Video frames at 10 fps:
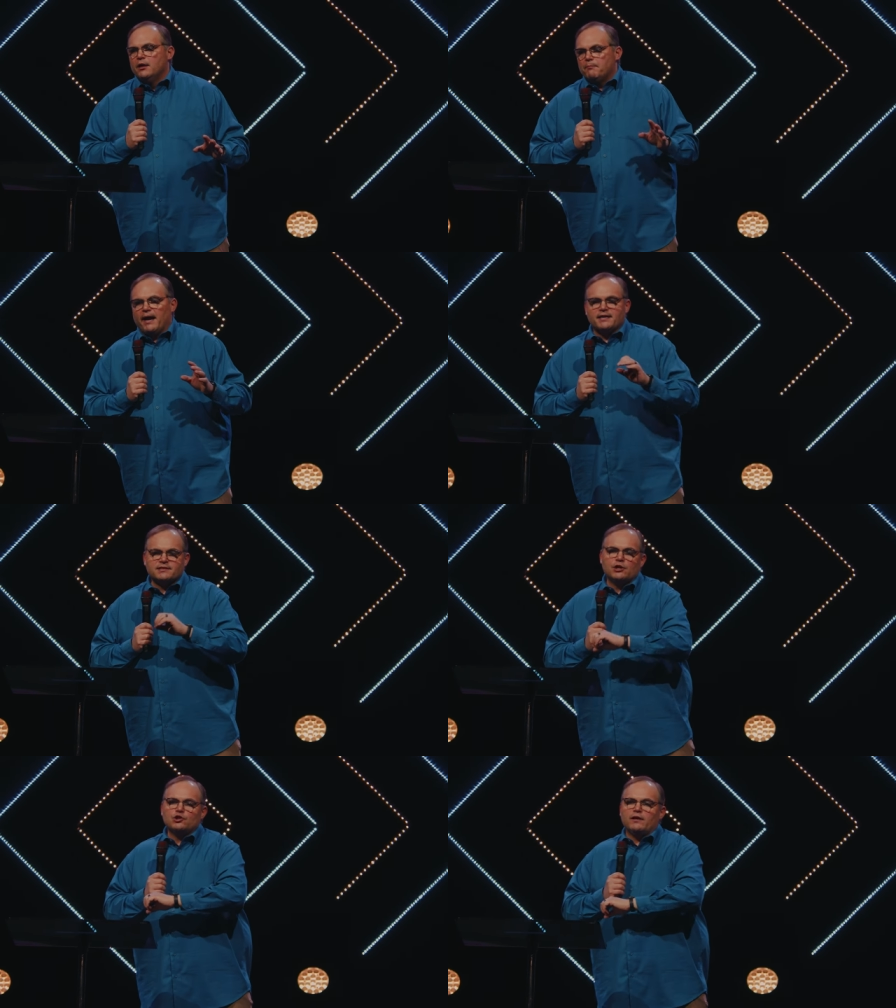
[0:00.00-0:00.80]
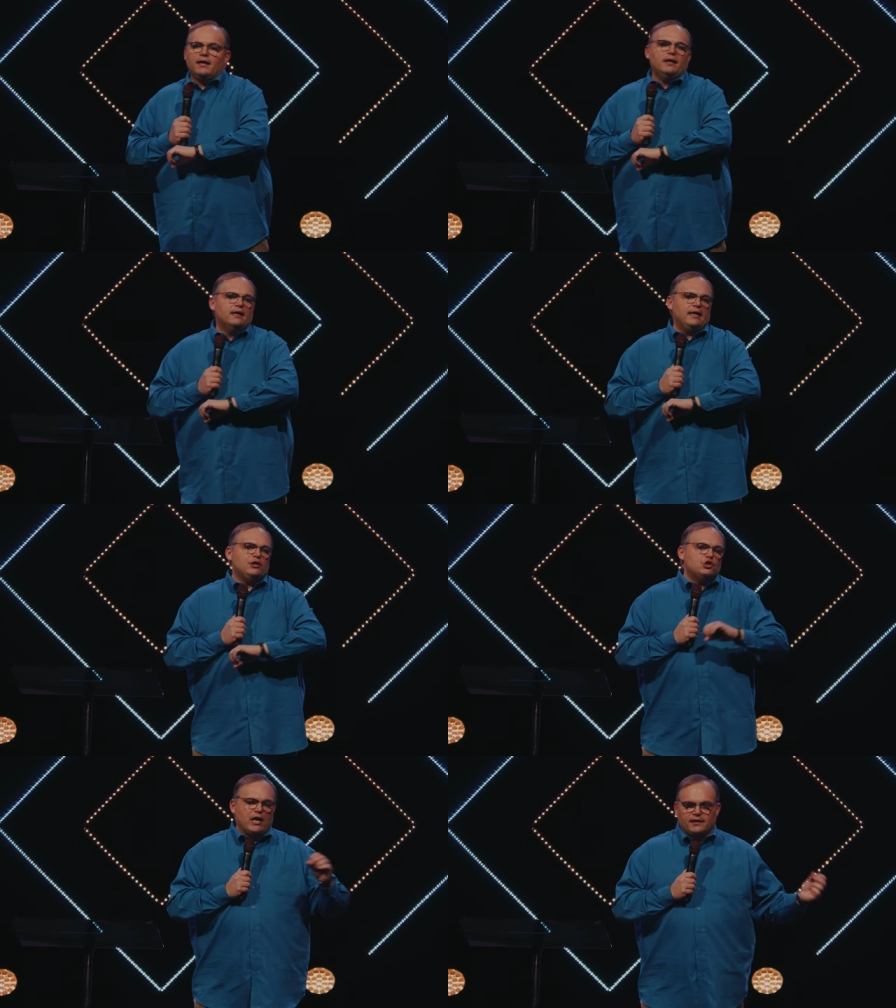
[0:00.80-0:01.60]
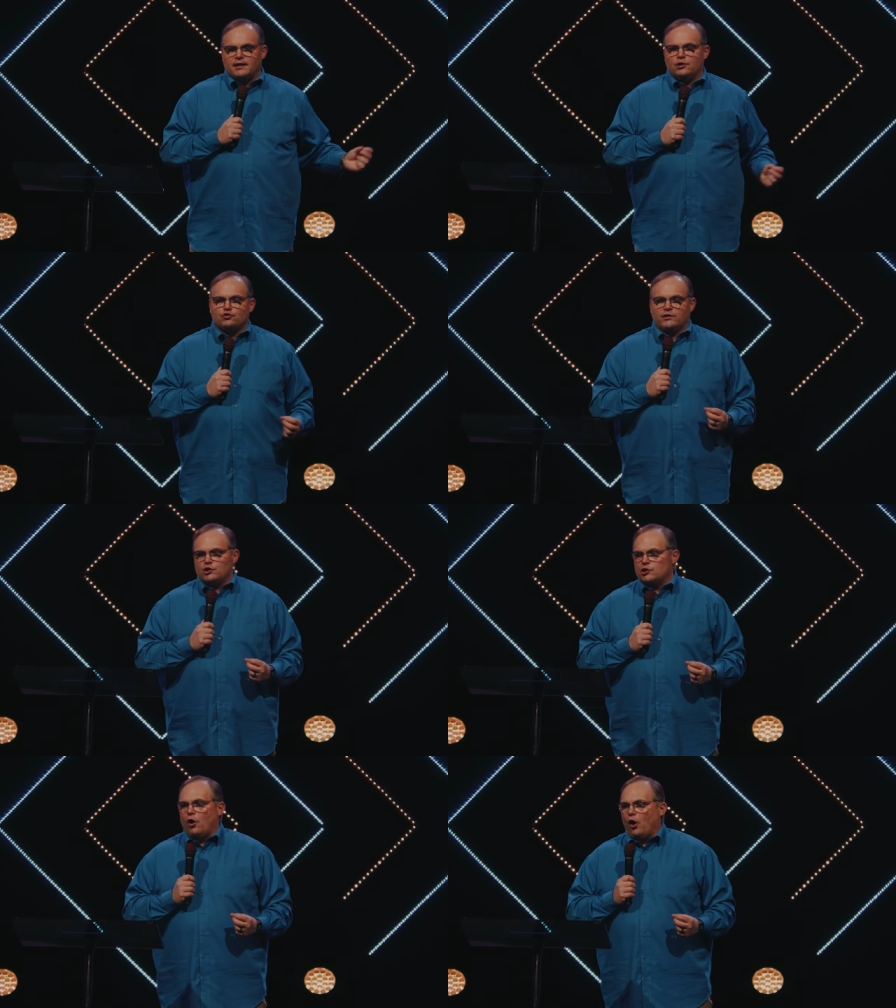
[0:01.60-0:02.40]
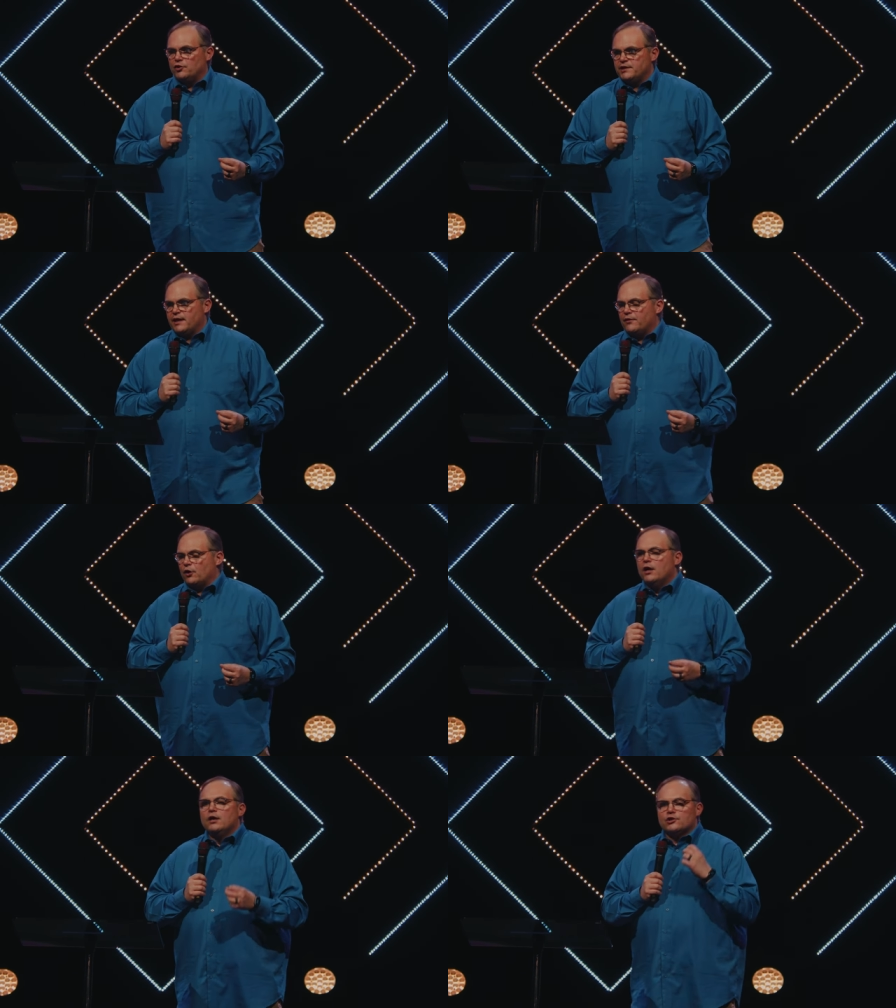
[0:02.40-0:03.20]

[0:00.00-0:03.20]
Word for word: by essentially ejecting tradition altogether.